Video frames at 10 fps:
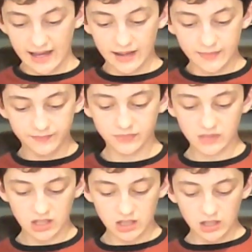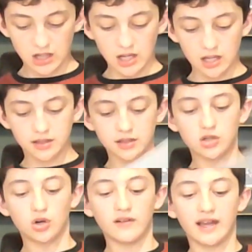
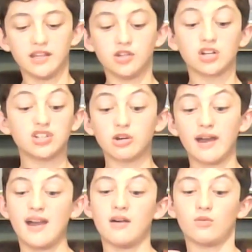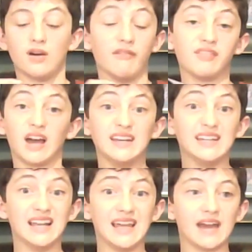it. You can do it with
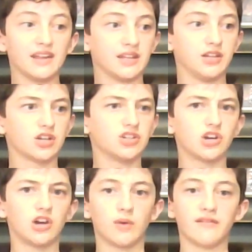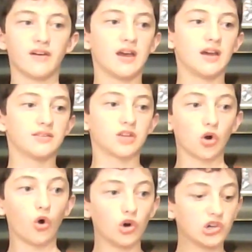nearly anything. You can do it with the
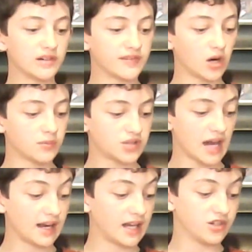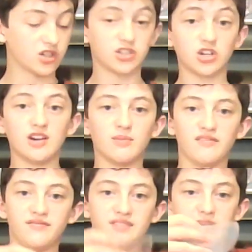corner of an object, you could do it
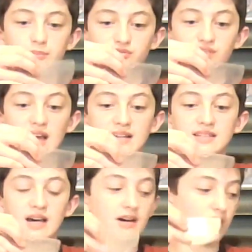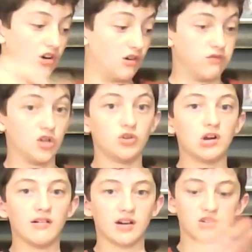with this protractor or a
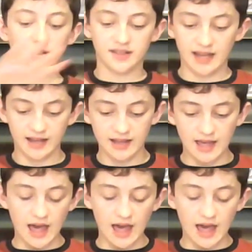ruler across it.